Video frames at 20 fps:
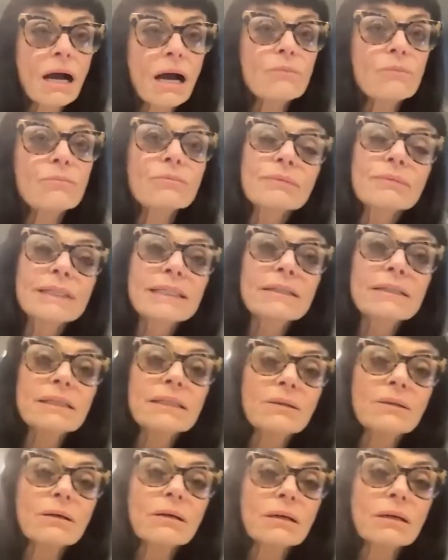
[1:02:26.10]

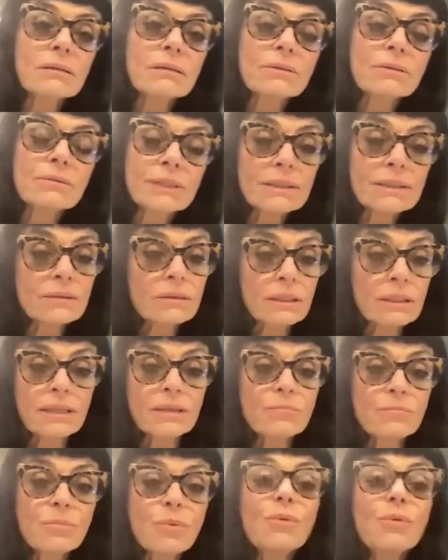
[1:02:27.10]
really are critically
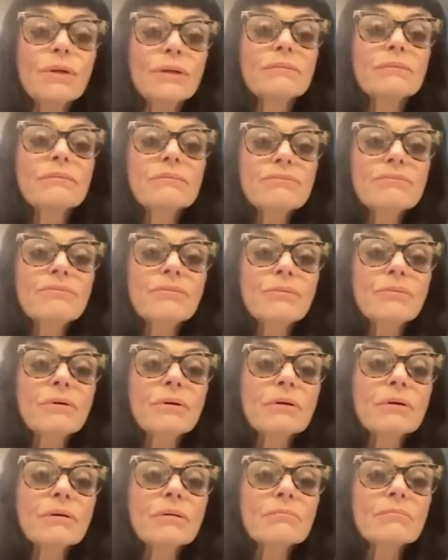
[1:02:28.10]
important
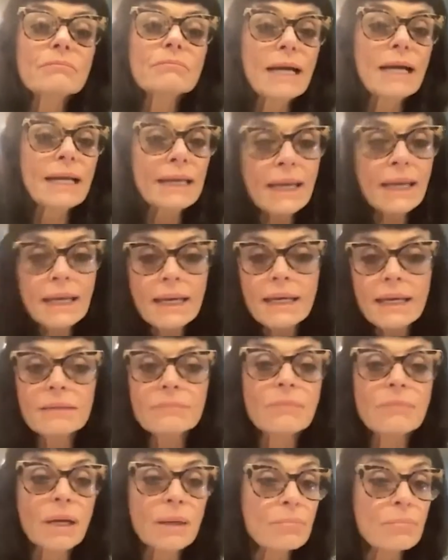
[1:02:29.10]
for my
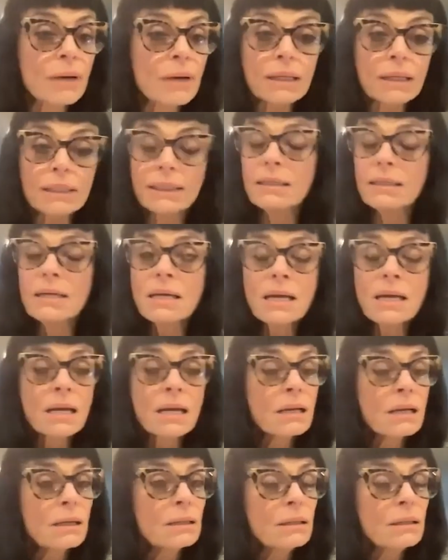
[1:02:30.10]
head, my body.
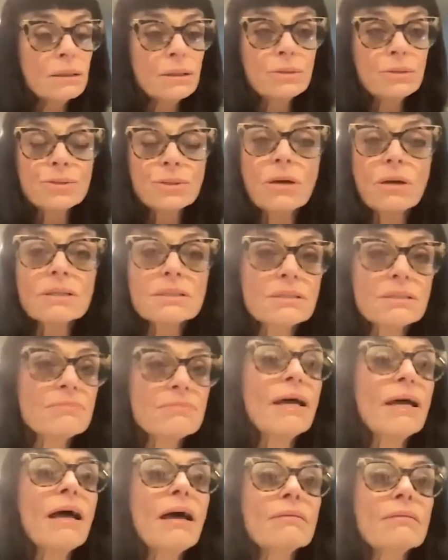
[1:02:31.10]
You talked
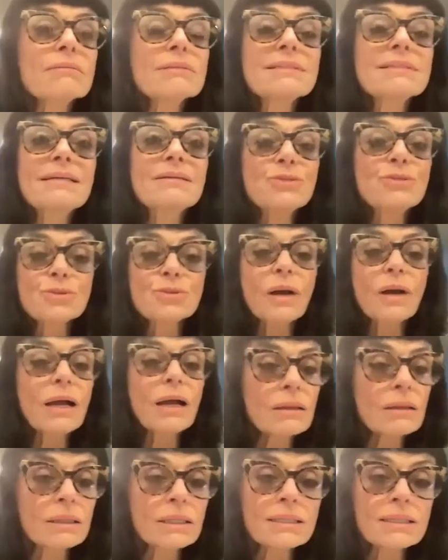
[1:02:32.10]
about
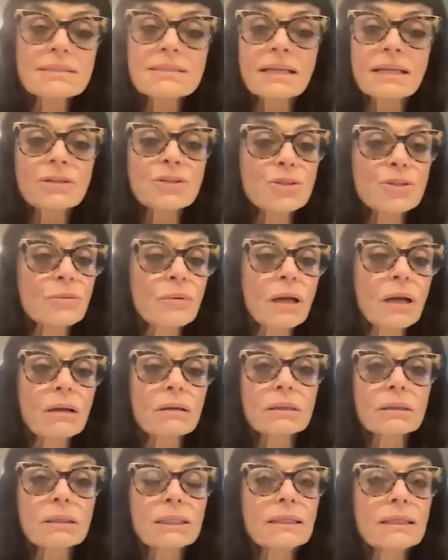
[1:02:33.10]
sensuality,
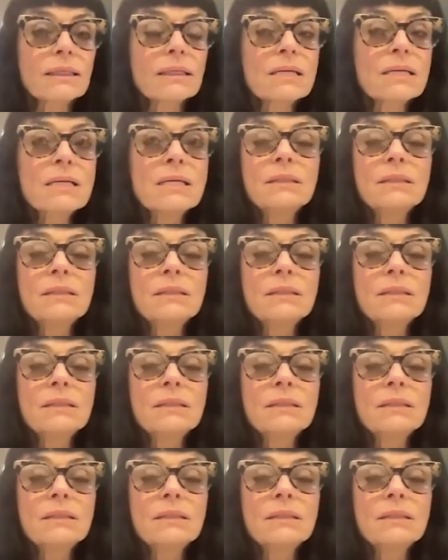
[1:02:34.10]
sexuality.